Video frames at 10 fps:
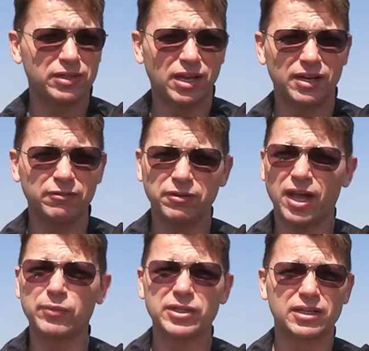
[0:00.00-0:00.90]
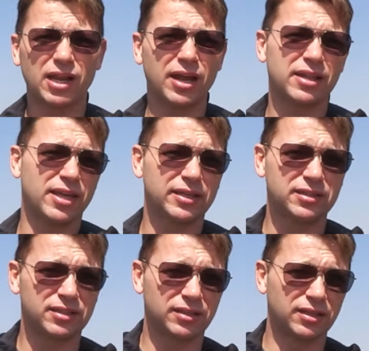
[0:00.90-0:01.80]
glider, flying with a glider
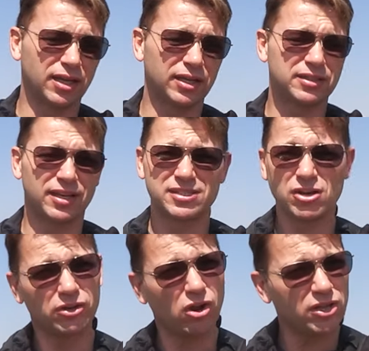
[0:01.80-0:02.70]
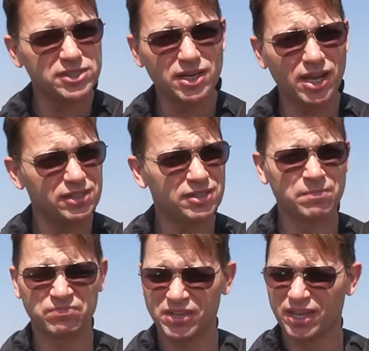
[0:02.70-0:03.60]
that does not oscillate,
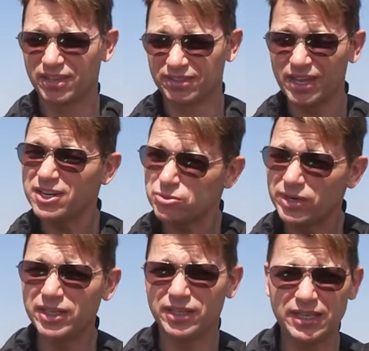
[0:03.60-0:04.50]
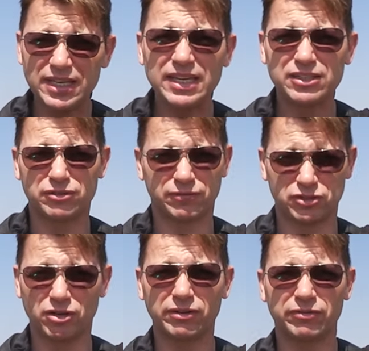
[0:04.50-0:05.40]
that is really key to
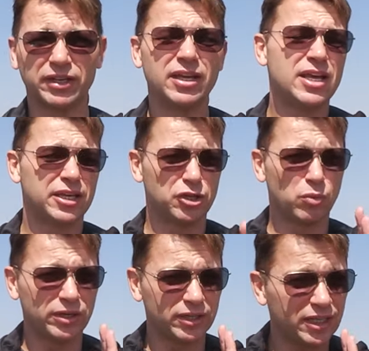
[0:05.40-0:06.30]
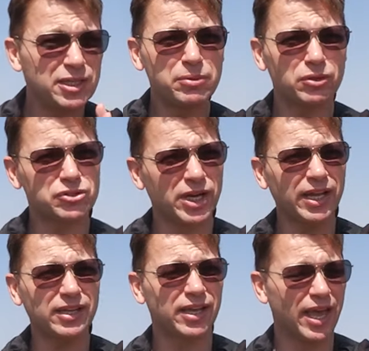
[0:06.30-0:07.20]
photography. You want to keep your
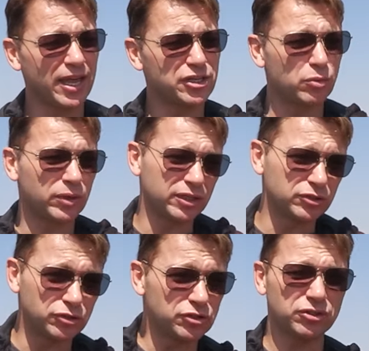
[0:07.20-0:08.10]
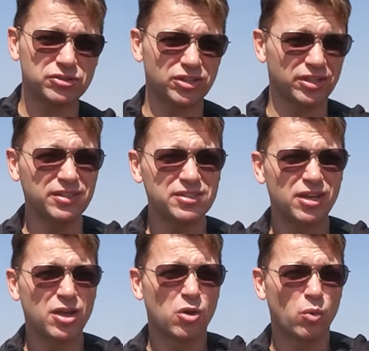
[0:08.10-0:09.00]
track and you want to induce your turns
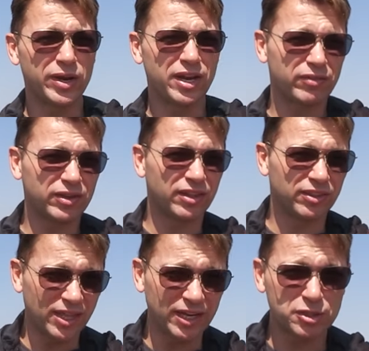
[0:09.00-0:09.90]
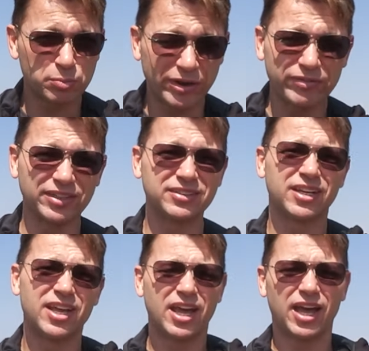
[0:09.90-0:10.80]
whenever that is prevalent
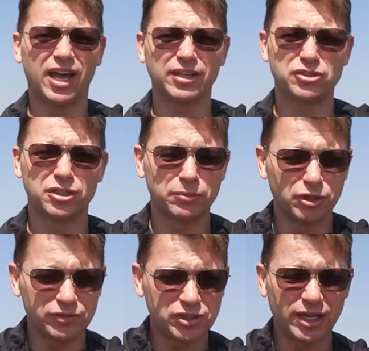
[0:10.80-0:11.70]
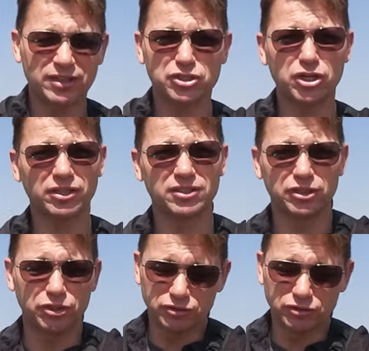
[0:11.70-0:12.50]
to the maneuver to get the shot. You